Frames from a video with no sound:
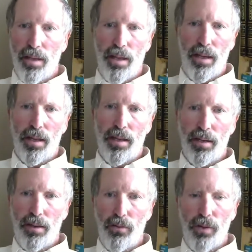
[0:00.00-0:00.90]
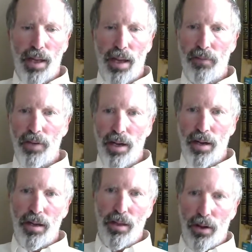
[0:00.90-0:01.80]
And we have in here
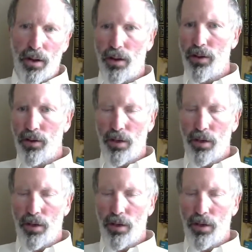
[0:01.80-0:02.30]
another